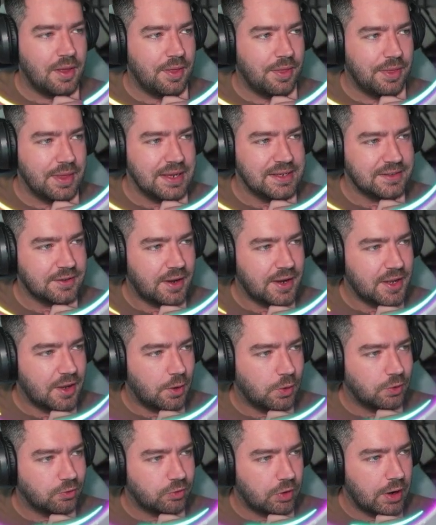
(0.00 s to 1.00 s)
This
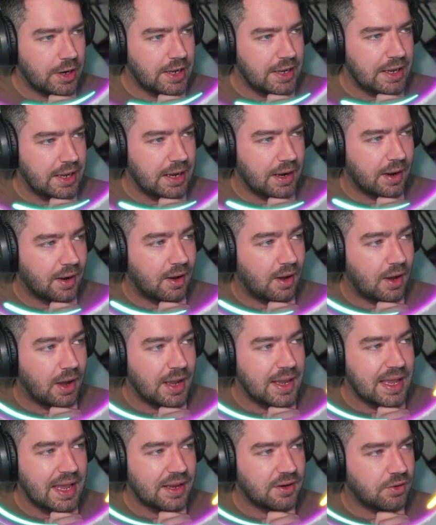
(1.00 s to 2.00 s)
icon right here,
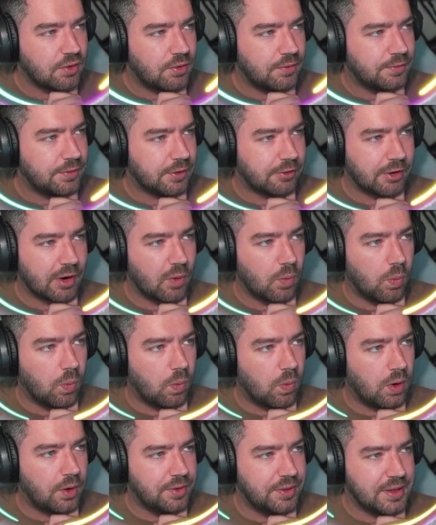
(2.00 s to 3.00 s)
I cannot figure out
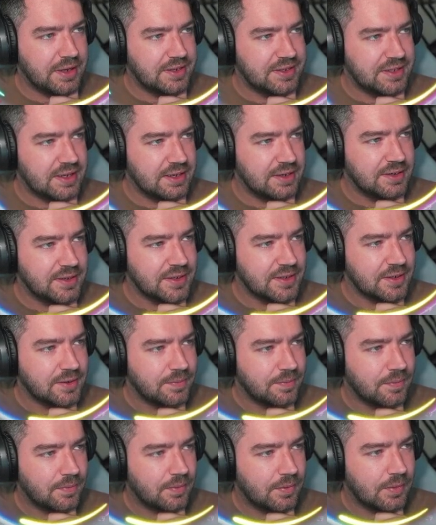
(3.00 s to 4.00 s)
what this is.
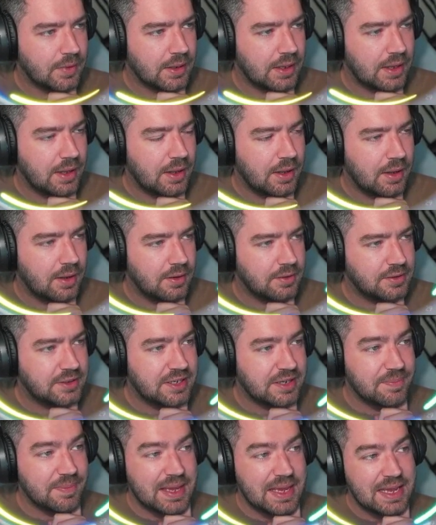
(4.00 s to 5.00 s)

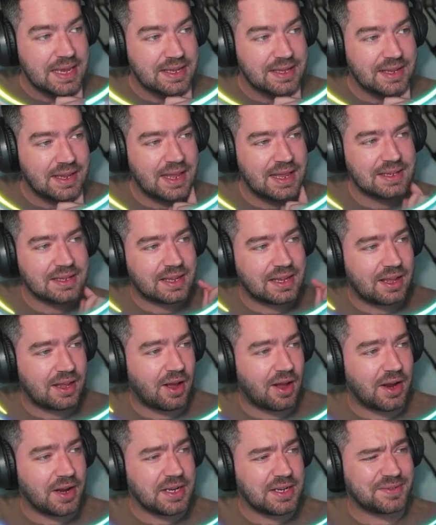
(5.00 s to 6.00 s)
To me, it
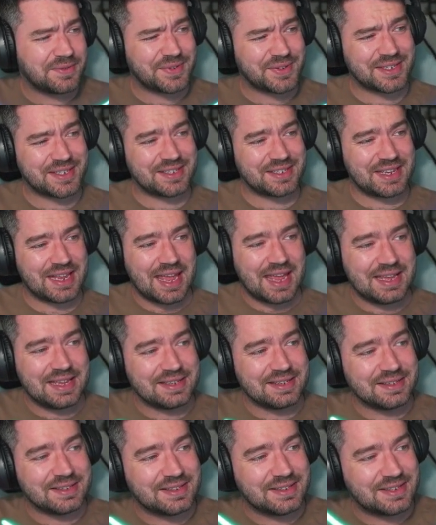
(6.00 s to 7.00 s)
kind of
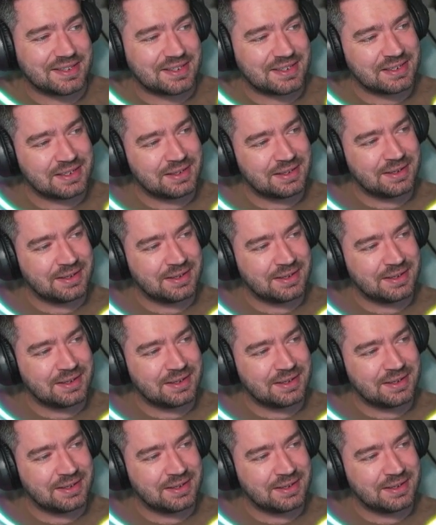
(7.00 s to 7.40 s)
says...